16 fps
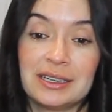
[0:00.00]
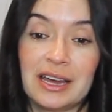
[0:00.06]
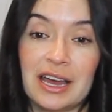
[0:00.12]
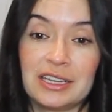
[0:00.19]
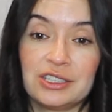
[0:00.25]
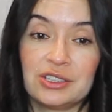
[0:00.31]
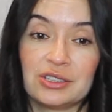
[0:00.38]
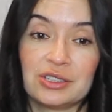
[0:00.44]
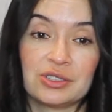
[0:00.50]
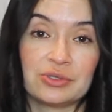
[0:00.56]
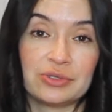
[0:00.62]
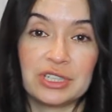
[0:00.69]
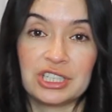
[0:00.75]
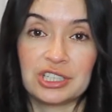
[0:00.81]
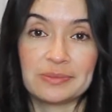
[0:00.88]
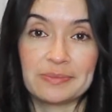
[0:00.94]
I just
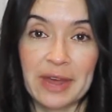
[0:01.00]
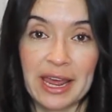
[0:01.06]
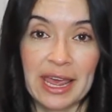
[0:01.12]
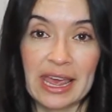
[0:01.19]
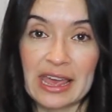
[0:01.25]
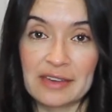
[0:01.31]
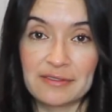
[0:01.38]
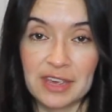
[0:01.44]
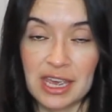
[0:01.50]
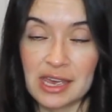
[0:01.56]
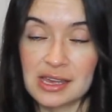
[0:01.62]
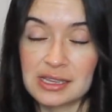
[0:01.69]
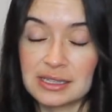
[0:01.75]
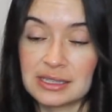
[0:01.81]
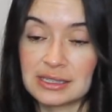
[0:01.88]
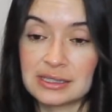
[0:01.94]
reached my
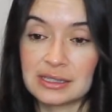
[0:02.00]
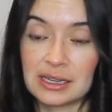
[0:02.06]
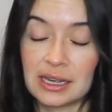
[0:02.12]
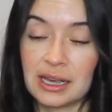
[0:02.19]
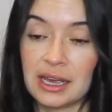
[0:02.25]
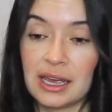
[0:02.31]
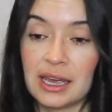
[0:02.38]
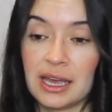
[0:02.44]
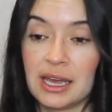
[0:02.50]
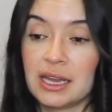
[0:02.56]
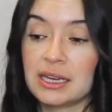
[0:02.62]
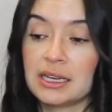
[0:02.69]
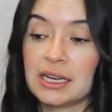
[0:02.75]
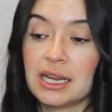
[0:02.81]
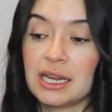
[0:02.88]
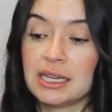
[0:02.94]
heaviest,
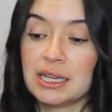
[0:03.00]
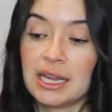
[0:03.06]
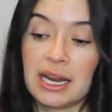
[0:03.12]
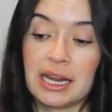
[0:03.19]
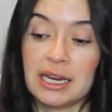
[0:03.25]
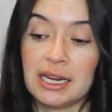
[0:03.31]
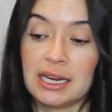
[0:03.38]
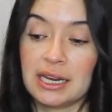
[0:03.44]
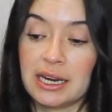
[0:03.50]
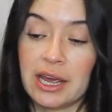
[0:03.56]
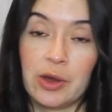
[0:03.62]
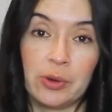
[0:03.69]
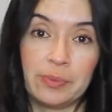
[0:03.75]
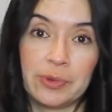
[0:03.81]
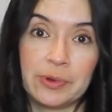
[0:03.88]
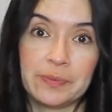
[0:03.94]
and that I needed
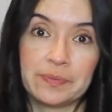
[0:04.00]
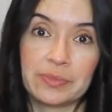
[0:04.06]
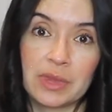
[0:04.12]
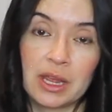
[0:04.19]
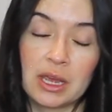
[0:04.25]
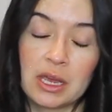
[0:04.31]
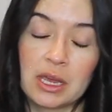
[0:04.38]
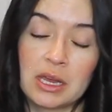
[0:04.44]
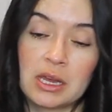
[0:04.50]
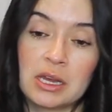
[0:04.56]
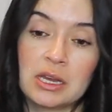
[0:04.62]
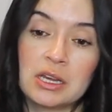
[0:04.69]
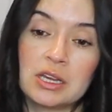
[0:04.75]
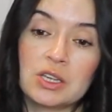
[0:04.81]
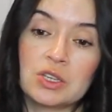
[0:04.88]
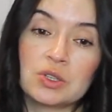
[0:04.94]
help.
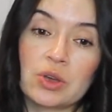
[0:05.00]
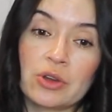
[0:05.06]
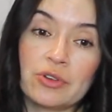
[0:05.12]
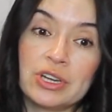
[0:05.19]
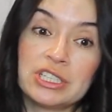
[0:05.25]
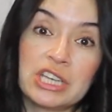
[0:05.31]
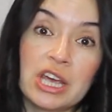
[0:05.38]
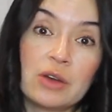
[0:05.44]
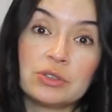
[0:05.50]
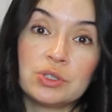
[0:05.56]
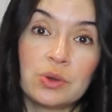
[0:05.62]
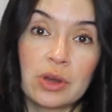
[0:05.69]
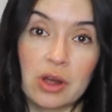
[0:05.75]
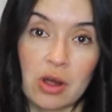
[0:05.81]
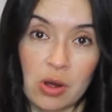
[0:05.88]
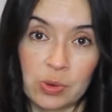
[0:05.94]
So I reached out
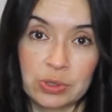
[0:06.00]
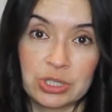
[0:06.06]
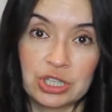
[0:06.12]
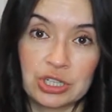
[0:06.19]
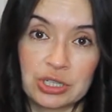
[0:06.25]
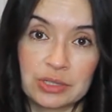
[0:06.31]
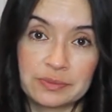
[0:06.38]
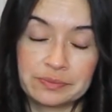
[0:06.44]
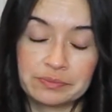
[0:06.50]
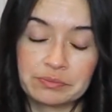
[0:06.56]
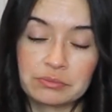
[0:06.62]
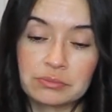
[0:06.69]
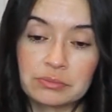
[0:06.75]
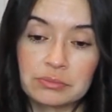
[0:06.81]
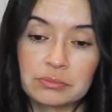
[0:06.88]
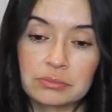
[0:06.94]
to a coach.
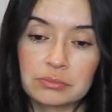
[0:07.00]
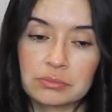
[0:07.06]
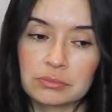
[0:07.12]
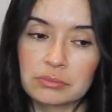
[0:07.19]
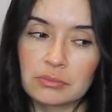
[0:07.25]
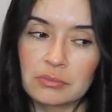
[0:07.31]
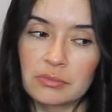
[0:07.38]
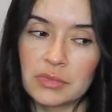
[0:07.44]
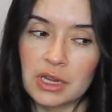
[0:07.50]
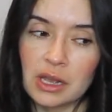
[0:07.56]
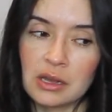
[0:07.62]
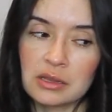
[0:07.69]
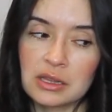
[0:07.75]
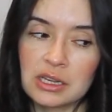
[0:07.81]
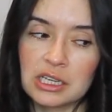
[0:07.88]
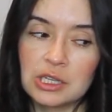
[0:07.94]

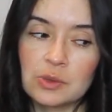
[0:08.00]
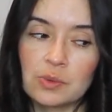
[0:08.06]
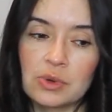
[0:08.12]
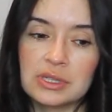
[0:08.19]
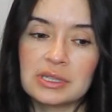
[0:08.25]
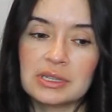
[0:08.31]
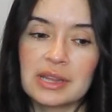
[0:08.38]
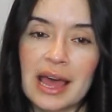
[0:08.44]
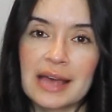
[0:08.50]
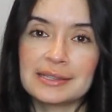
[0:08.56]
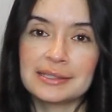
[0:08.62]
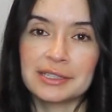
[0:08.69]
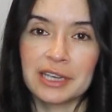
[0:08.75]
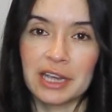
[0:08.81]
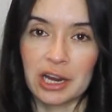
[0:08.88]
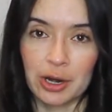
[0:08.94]
This was
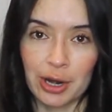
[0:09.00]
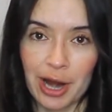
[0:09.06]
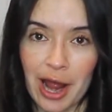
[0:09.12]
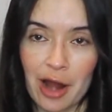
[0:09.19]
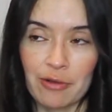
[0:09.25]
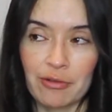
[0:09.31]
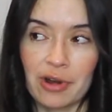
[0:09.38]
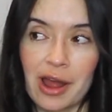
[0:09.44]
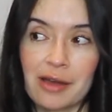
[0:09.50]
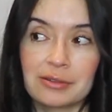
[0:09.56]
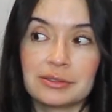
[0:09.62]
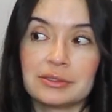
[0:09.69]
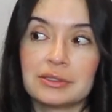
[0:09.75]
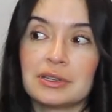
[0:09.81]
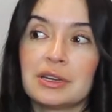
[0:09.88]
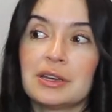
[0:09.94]
last year
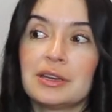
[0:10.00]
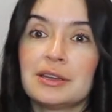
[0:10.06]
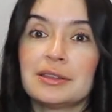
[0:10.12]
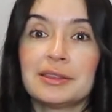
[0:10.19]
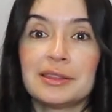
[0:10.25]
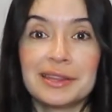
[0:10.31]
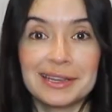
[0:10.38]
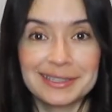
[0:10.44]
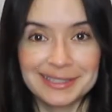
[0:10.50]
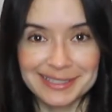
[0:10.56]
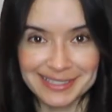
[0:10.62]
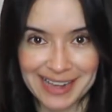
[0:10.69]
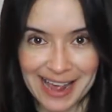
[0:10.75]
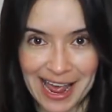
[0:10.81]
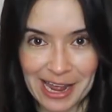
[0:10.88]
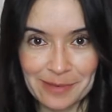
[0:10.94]
around this
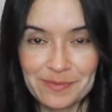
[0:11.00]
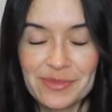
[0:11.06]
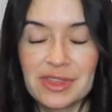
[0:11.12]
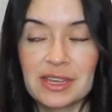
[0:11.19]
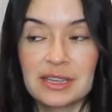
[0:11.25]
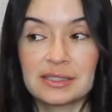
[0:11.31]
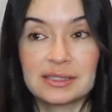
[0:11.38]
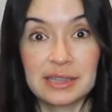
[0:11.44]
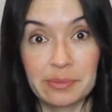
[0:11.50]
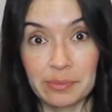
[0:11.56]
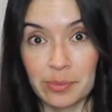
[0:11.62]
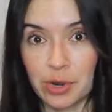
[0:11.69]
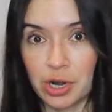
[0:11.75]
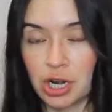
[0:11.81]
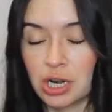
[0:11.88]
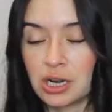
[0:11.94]
time,
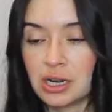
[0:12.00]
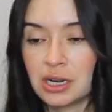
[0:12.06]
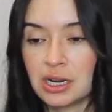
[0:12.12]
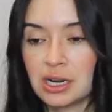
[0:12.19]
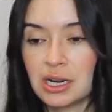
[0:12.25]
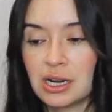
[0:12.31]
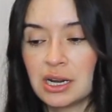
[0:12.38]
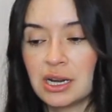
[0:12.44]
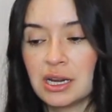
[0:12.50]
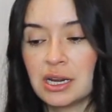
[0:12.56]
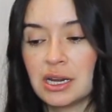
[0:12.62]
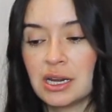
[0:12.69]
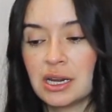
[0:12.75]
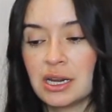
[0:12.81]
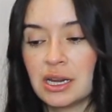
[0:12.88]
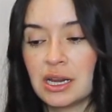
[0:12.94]
December,
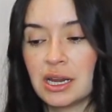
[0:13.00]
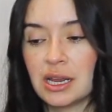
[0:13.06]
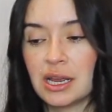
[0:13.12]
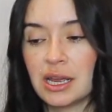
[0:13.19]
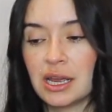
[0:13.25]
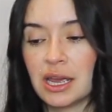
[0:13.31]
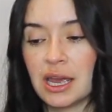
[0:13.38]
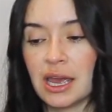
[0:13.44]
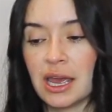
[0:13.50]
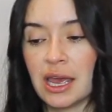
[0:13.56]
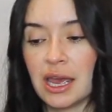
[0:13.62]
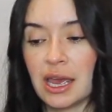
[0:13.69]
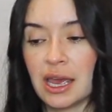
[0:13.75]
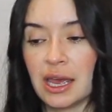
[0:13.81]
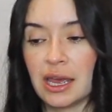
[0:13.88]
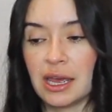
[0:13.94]

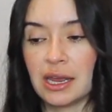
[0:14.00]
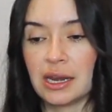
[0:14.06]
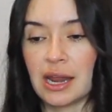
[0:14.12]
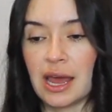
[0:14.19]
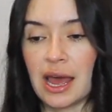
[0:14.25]
and